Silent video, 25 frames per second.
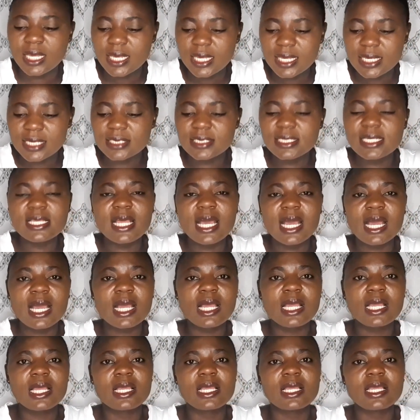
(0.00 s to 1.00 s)
Is
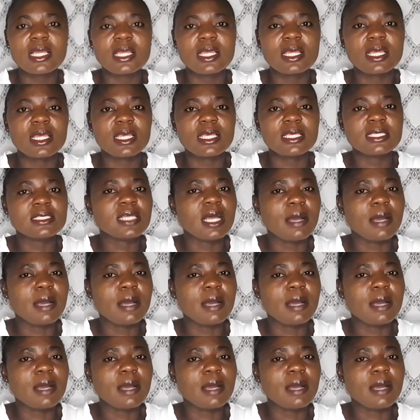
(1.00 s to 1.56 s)
either is